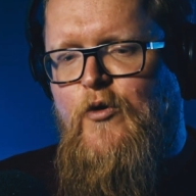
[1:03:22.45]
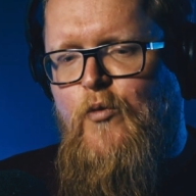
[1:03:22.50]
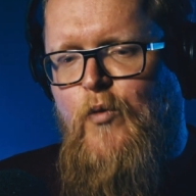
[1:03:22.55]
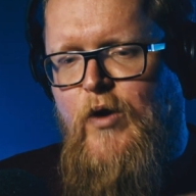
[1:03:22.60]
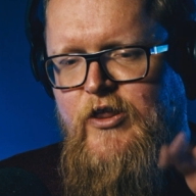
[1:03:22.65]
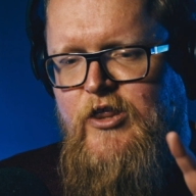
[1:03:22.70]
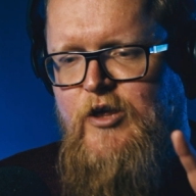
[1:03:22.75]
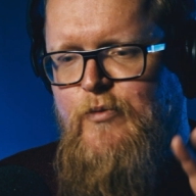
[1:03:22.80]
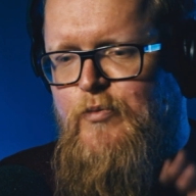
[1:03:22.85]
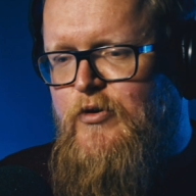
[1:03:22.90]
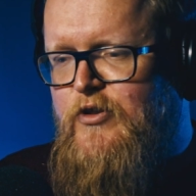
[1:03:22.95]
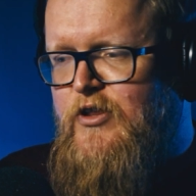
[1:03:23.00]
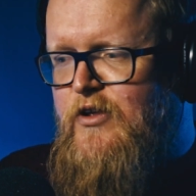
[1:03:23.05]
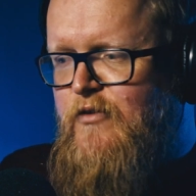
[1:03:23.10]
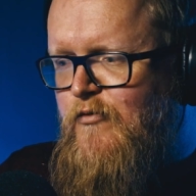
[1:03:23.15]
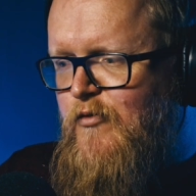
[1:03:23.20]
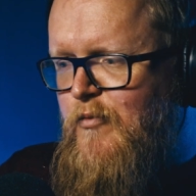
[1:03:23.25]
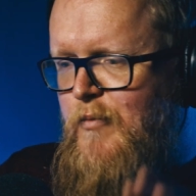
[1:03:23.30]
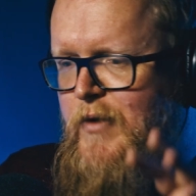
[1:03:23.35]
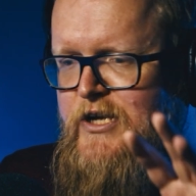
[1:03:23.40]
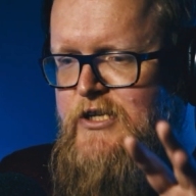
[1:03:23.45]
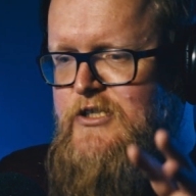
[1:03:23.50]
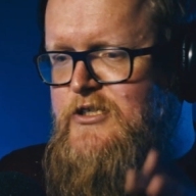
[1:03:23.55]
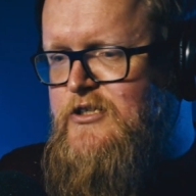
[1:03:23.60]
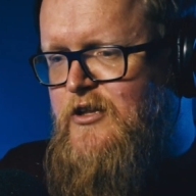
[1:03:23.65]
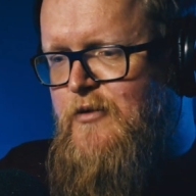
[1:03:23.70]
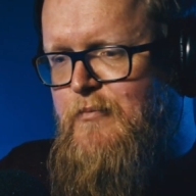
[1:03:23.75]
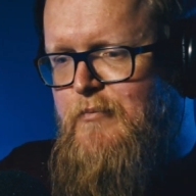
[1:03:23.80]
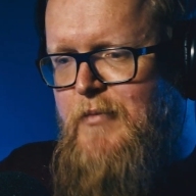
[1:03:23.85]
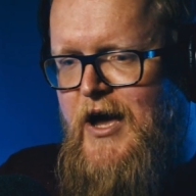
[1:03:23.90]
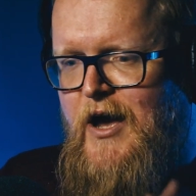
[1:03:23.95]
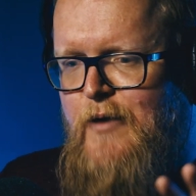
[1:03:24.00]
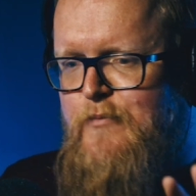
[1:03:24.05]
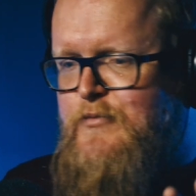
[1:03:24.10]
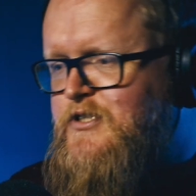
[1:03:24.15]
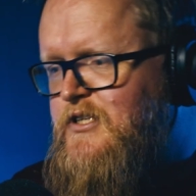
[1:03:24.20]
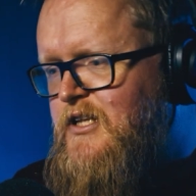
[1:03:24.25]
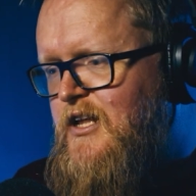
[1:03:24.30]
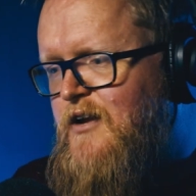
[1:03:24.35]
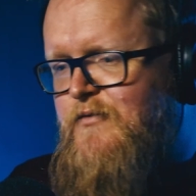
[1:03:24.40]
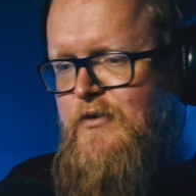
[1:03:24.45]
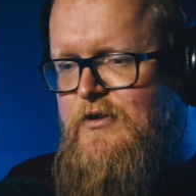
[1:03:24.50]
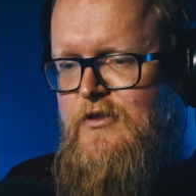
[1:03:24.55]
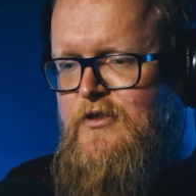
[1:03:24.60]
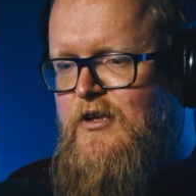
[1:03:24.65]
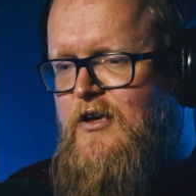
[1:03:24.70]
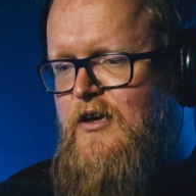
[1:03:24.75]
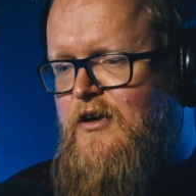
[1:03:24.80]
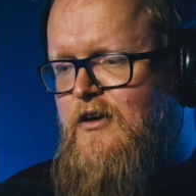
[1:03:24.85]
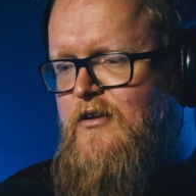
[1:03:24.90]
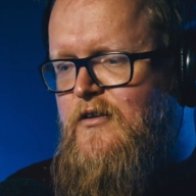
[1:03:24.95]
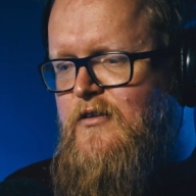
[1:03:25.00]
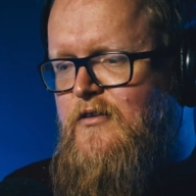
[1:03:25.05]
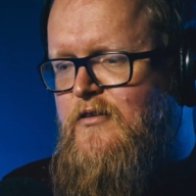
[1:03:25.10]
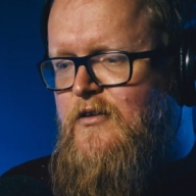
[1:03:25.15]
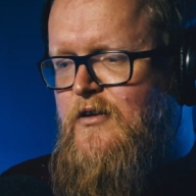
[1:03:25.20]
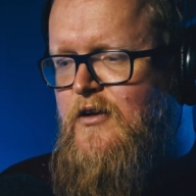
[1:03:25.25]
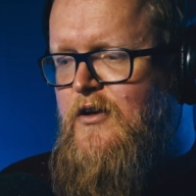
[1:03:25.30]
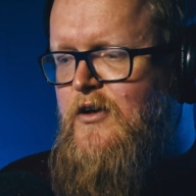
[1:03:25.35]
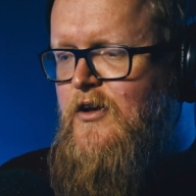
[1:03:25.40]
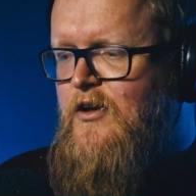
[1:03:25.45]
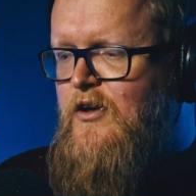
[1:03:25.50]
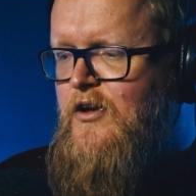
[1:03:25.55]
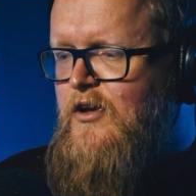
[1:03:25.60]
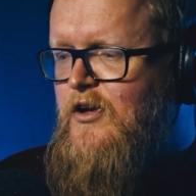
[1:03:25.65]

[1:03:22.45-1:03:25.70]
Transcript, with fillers: and the way they put the information, the maps and everything. And